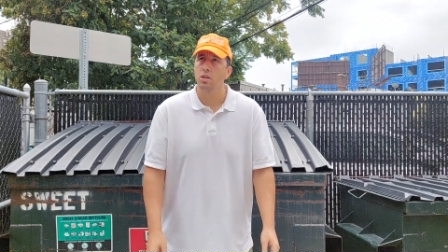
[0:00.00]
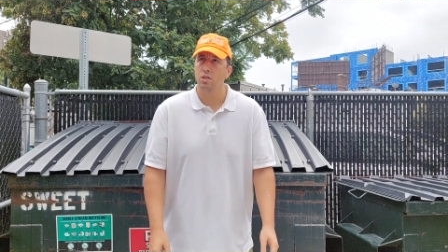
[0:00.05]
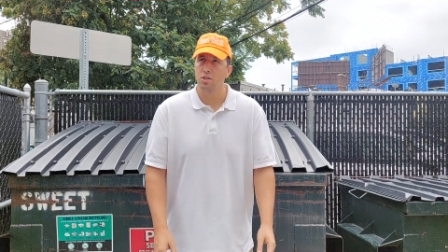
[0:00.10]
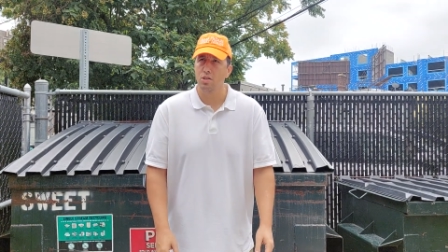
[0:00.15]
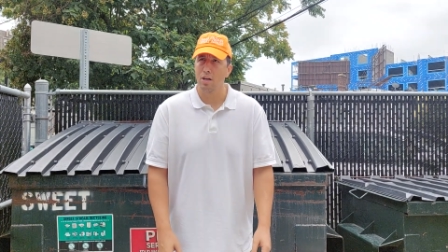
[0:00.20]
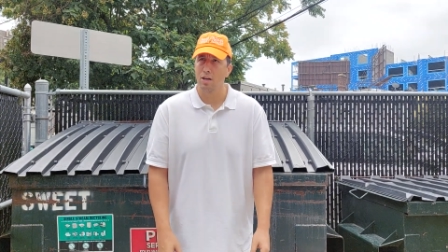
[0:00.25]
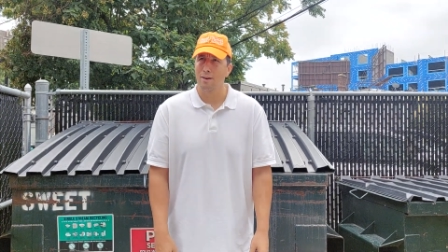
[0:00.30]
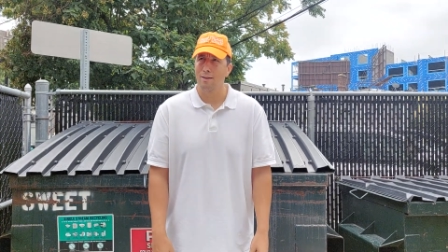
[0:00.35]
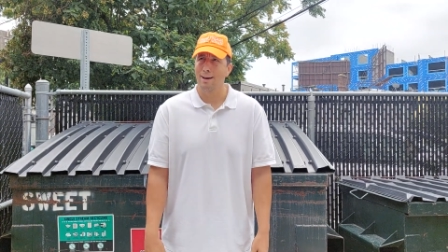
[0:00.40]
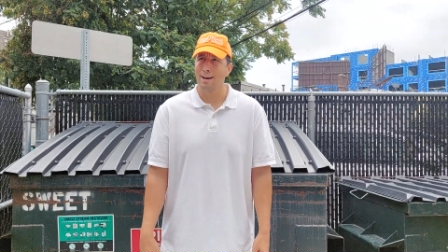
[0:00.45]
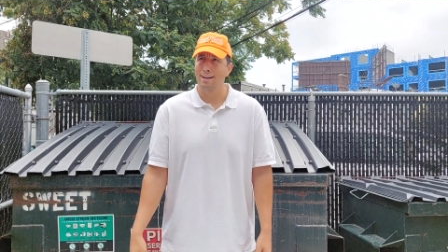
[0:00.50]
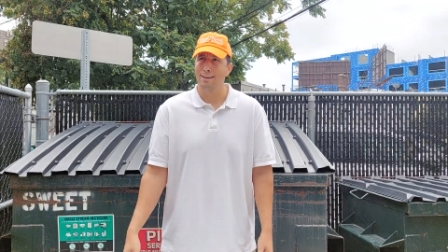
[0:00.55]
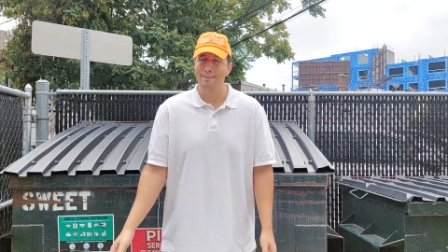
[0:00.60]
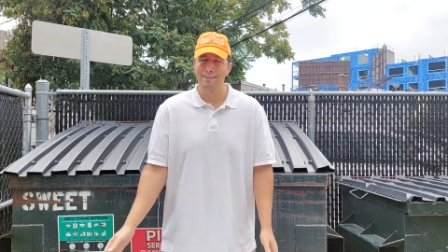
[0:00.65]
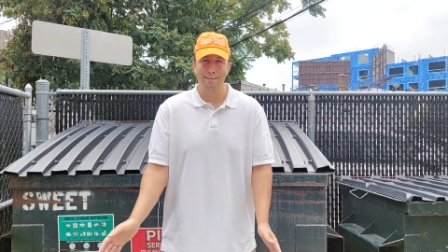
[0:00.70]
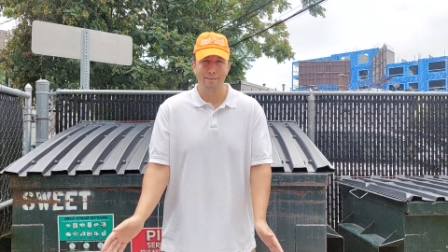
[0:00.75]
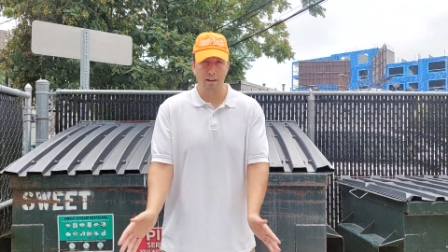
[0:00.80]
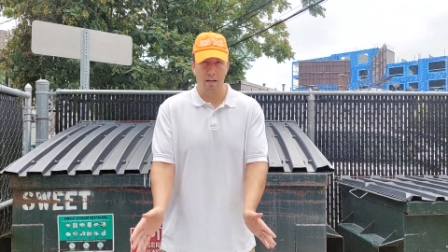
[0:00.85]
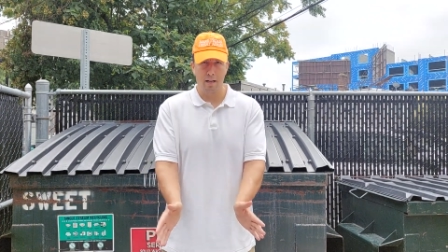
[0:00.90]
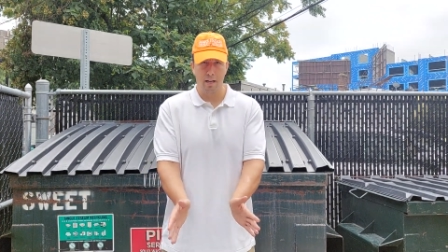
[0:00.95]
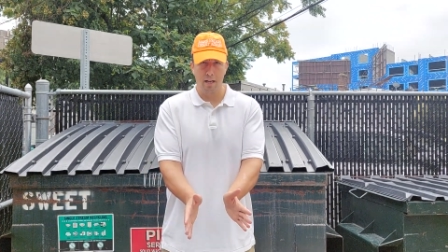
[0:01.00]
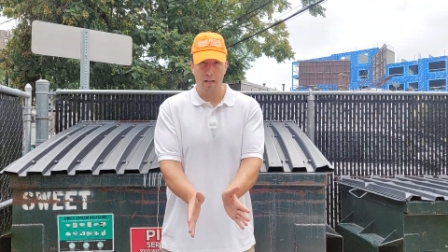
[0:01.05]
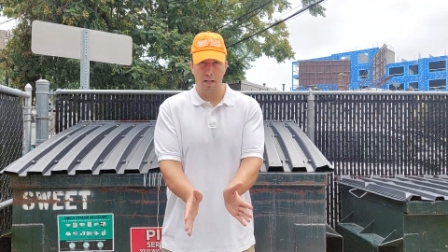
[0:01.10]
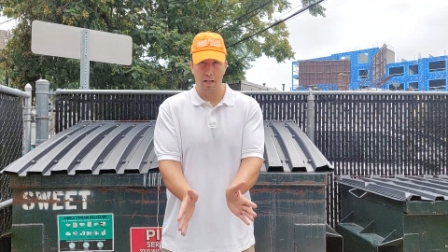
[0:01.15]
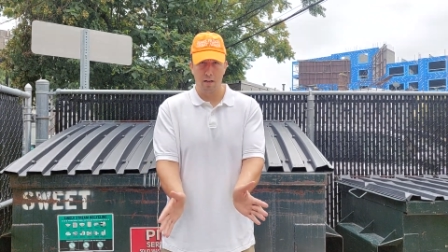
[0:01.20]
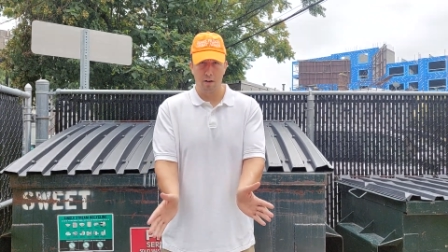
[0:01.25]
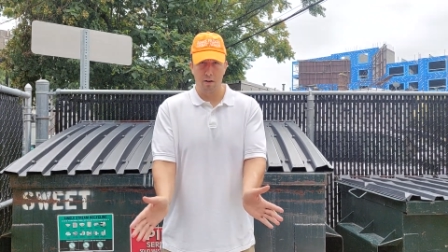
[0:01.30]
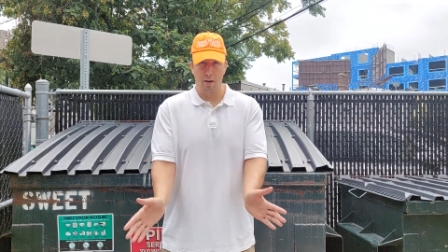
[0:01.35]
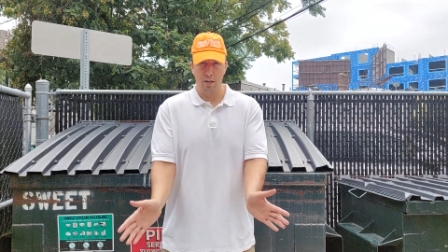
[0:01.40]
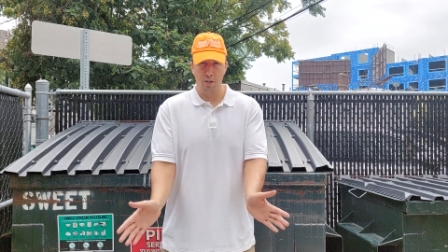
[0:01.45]
So I knew Ivana
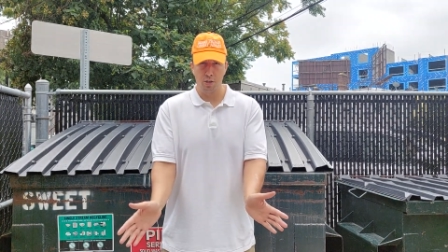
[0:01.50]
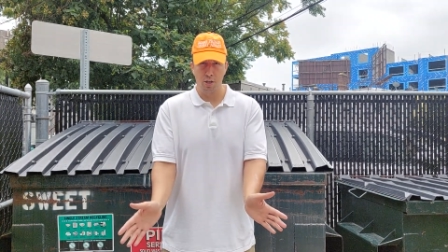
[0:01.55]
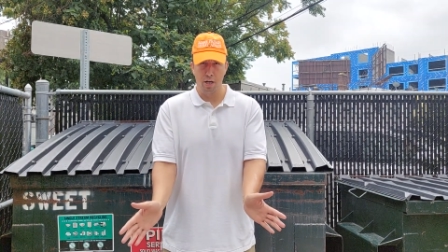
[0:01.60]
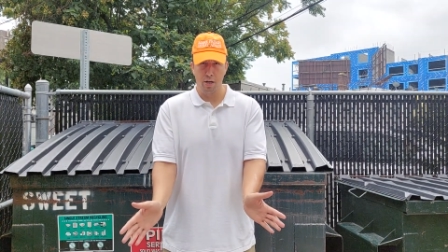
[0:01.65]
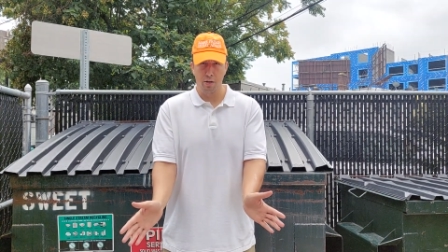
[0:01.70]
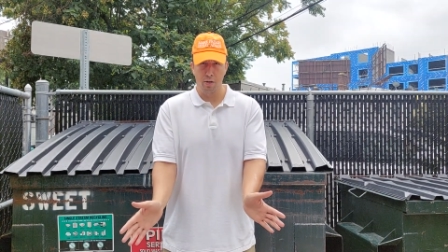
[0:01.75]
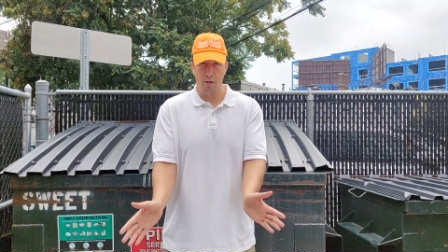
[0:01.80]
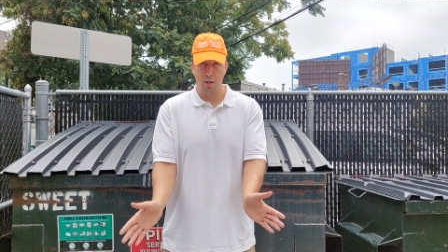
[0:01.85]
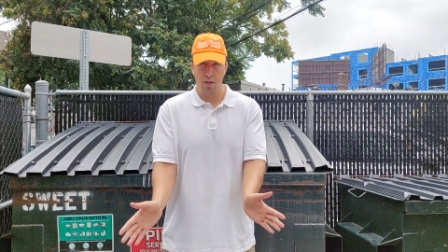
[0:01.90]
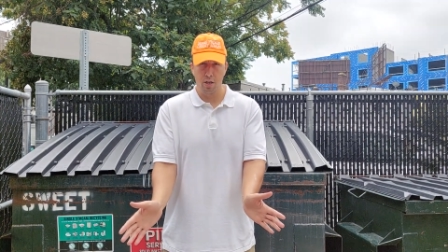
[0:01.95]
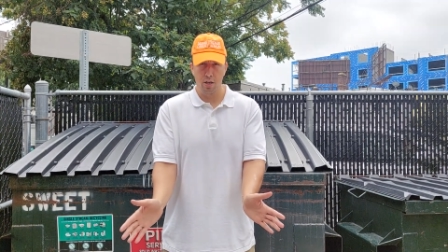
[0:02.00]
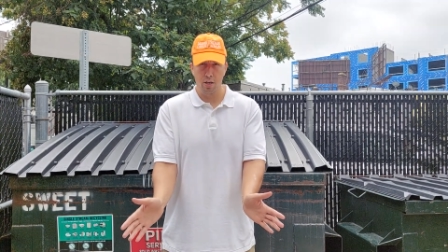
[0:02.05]
had a great joke.